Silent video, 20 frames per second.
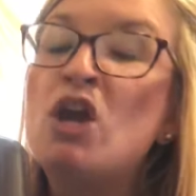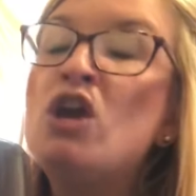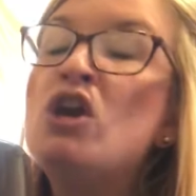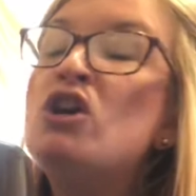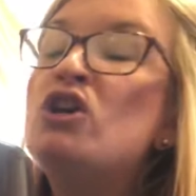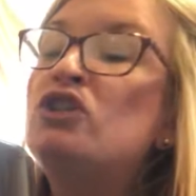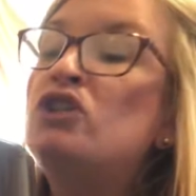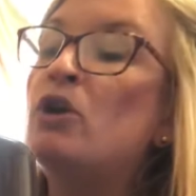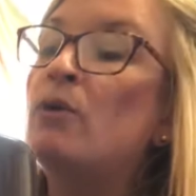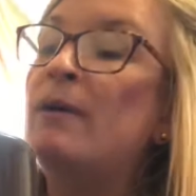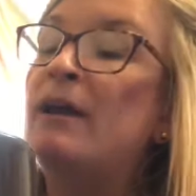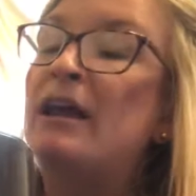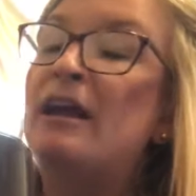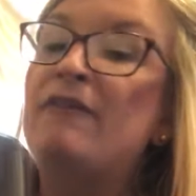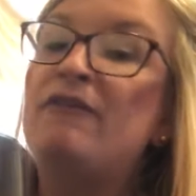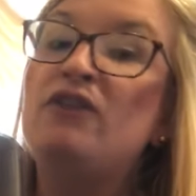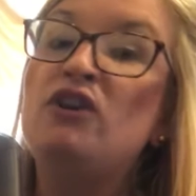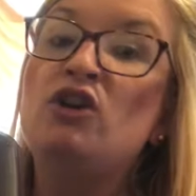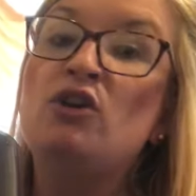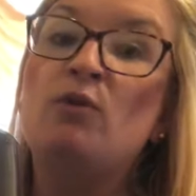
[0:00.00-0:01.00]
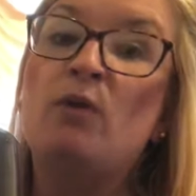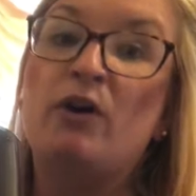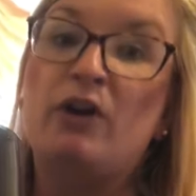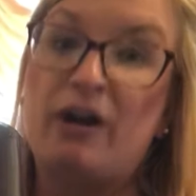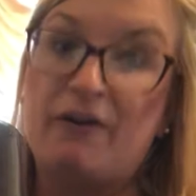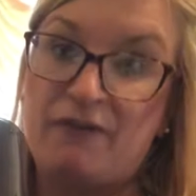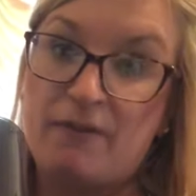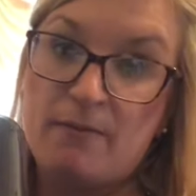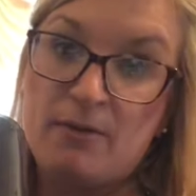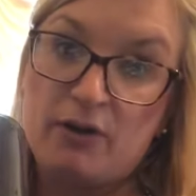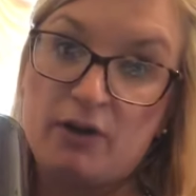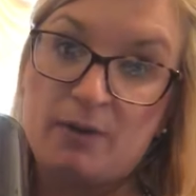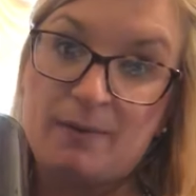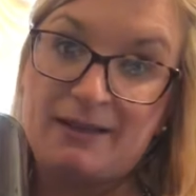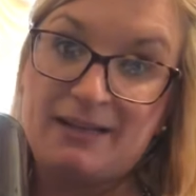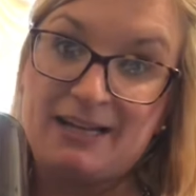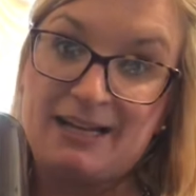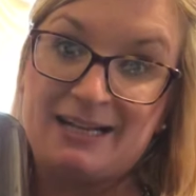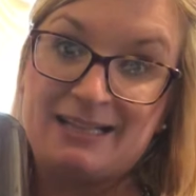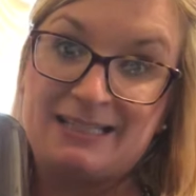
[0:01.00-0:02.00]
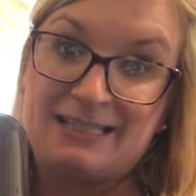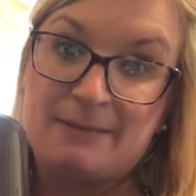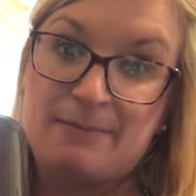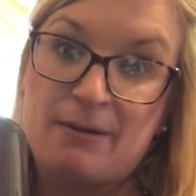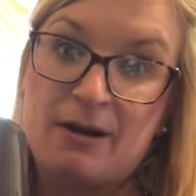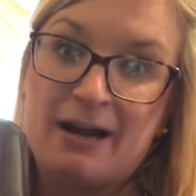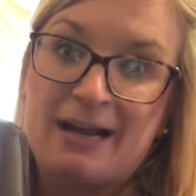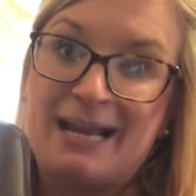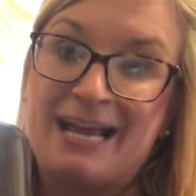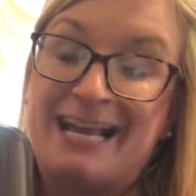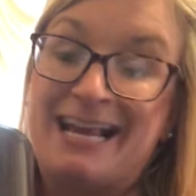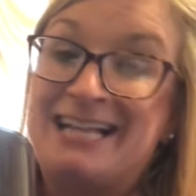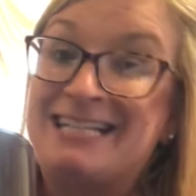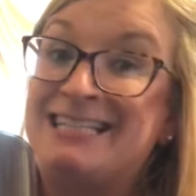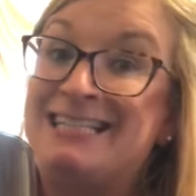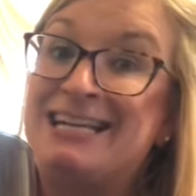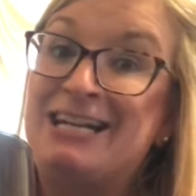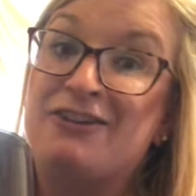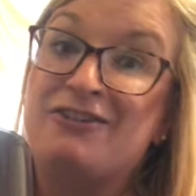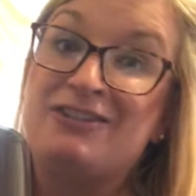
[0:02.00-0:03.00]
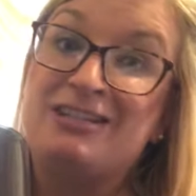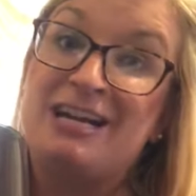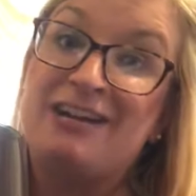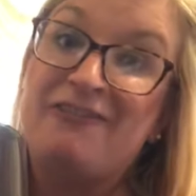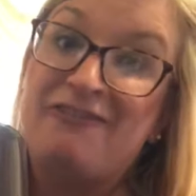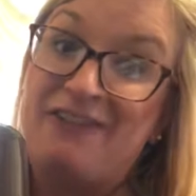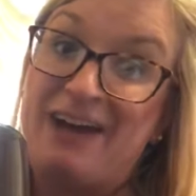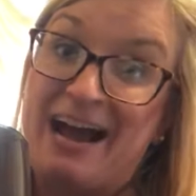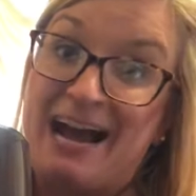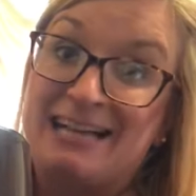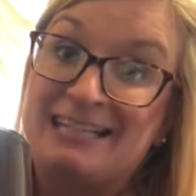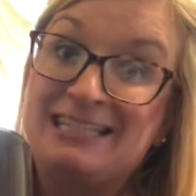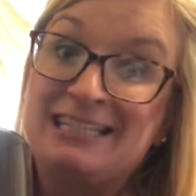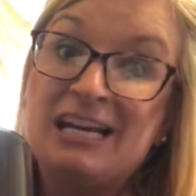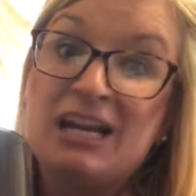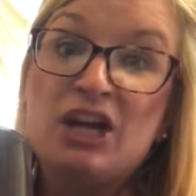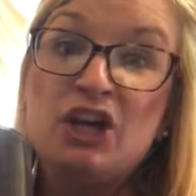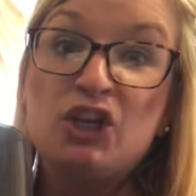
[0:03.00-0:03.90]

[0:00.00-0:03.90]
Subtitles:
So if you are not familiar with an Instapot, it gets dinner done fast.